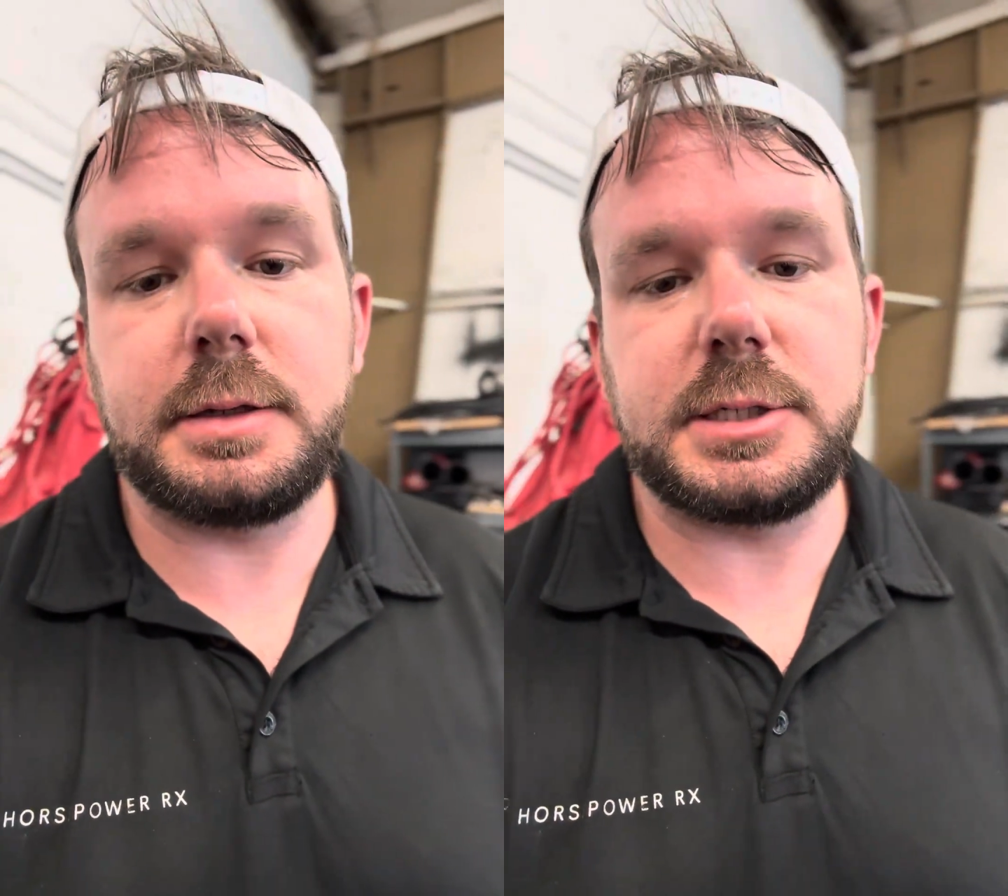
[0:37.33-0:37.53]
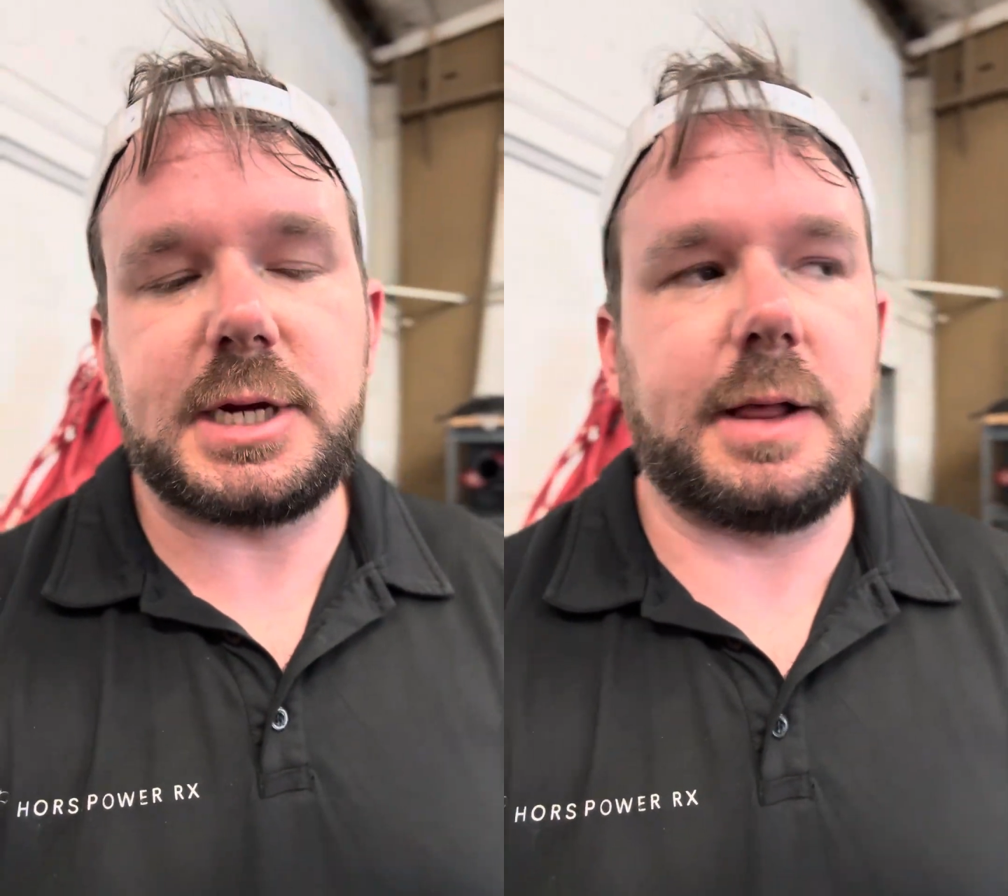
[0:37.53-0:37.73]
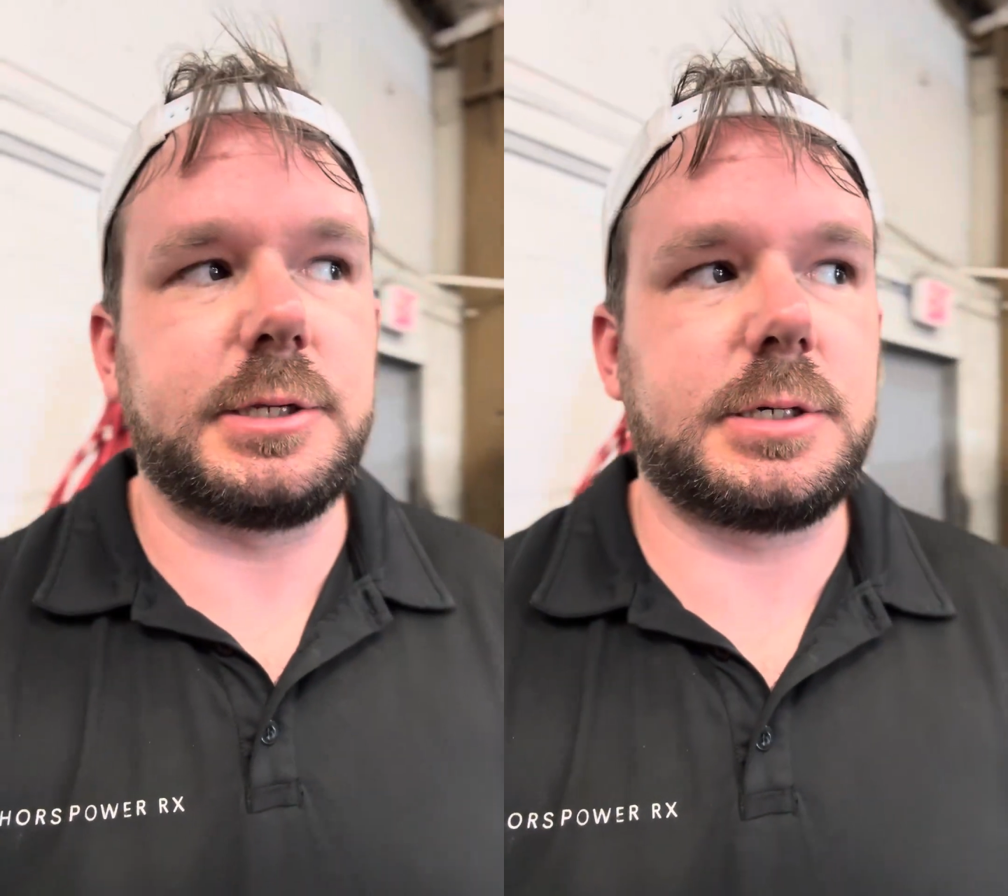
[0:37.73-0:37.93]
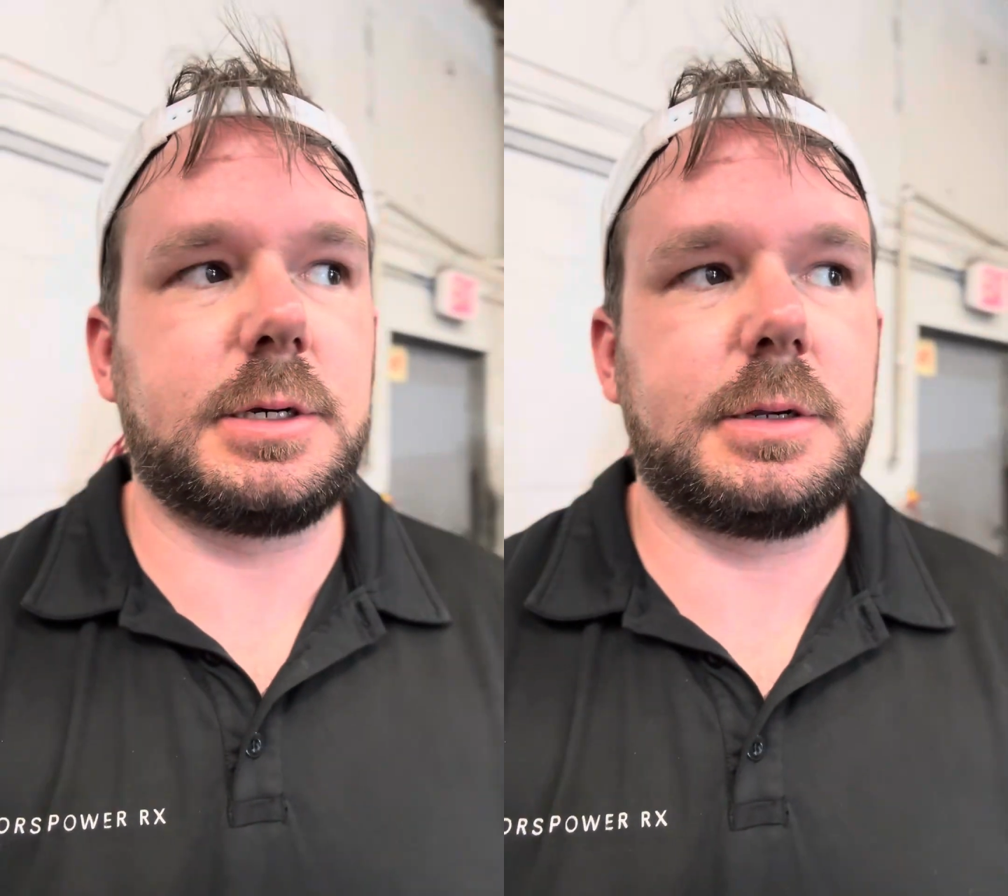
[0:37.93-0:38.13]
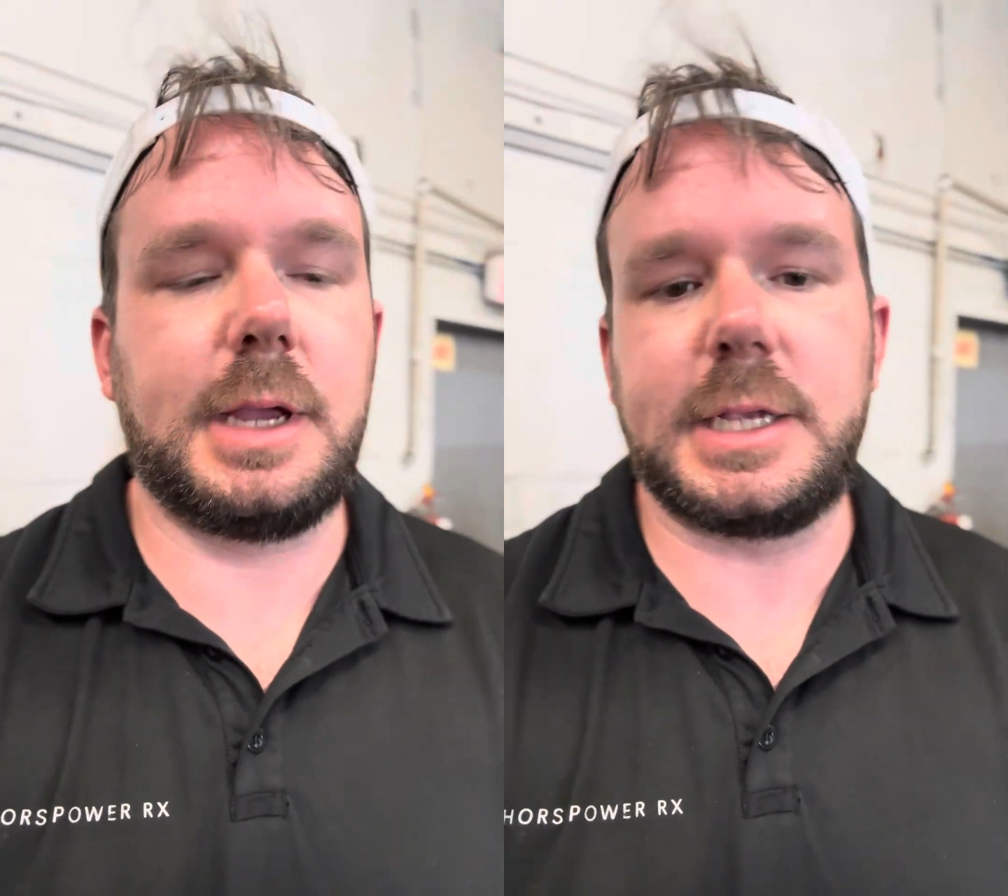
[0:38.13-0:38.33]
Challenger
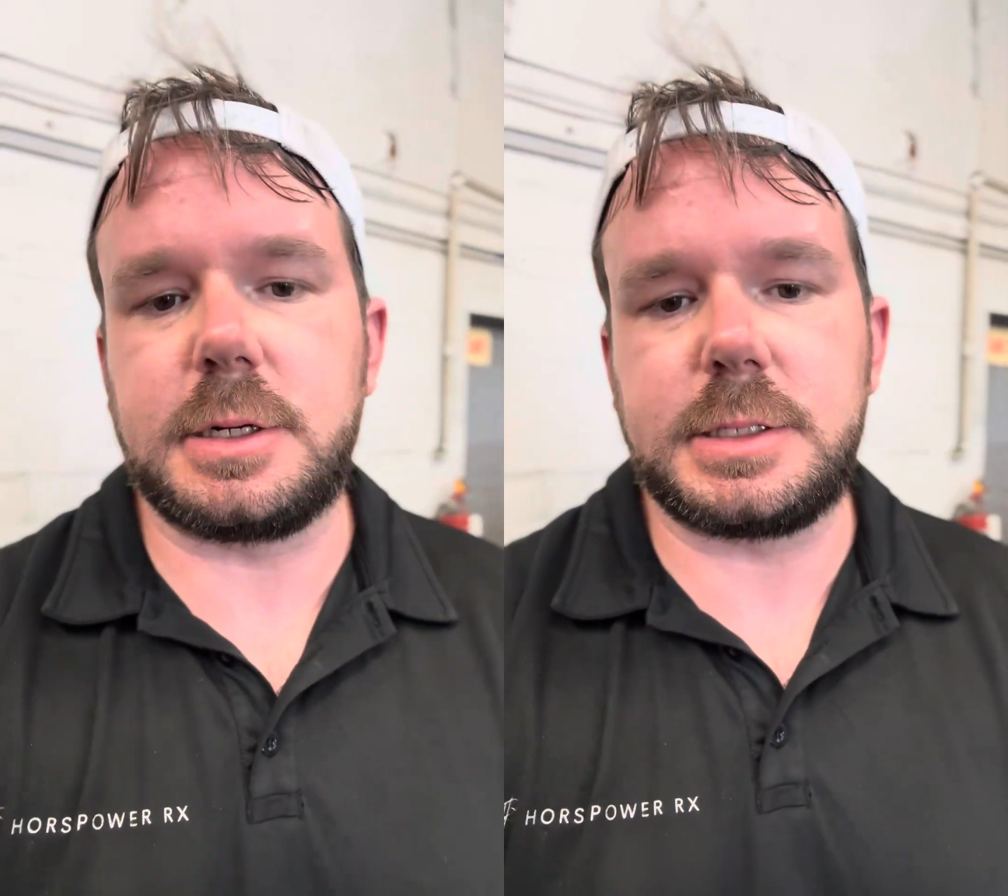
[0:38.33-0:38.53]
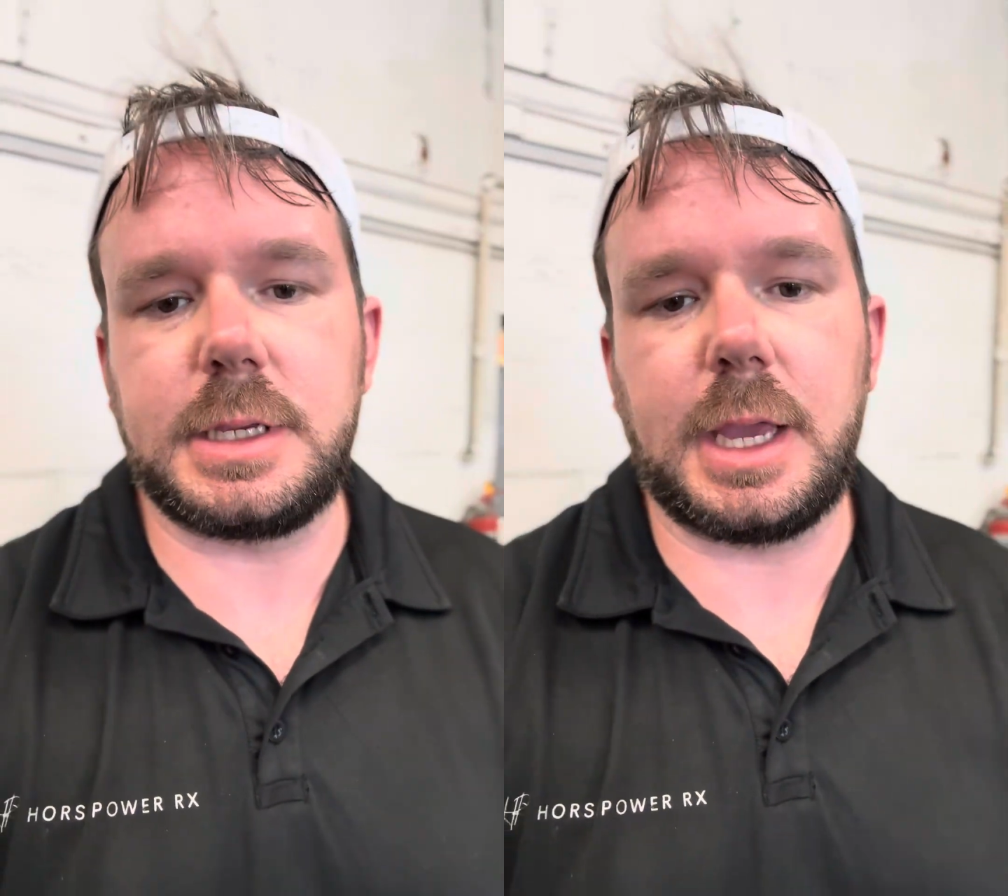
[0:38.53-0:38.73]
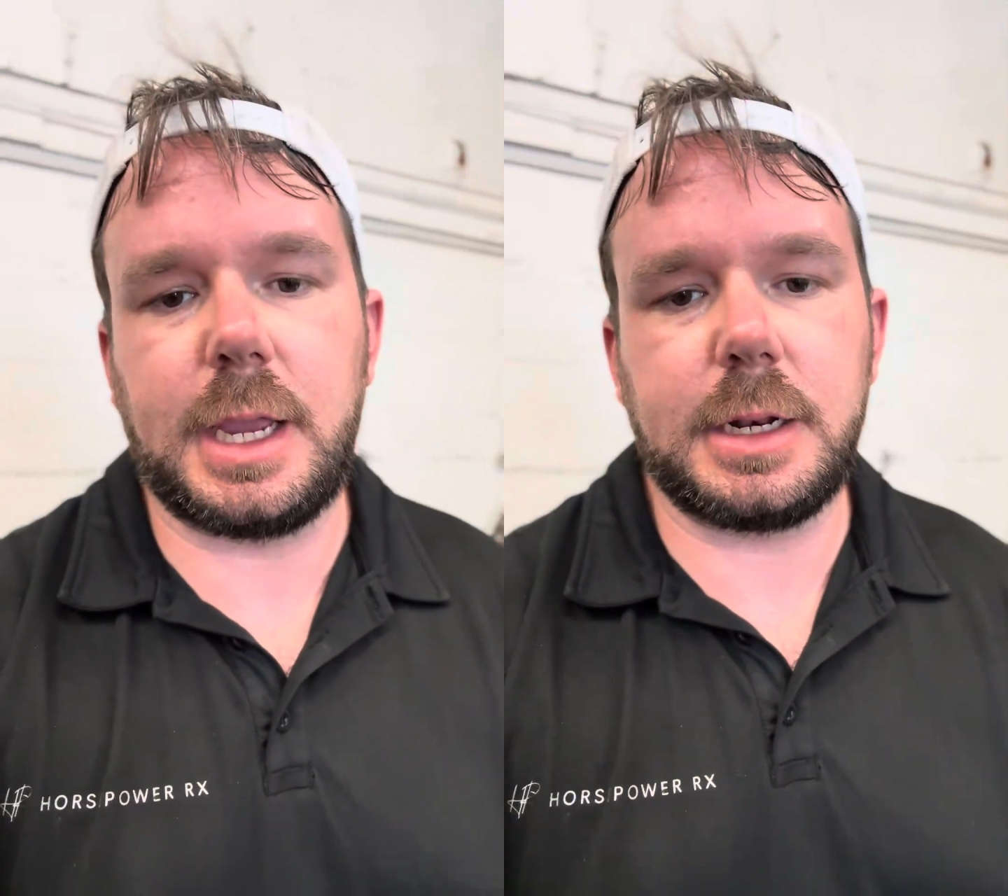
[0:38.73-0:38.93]
SRT8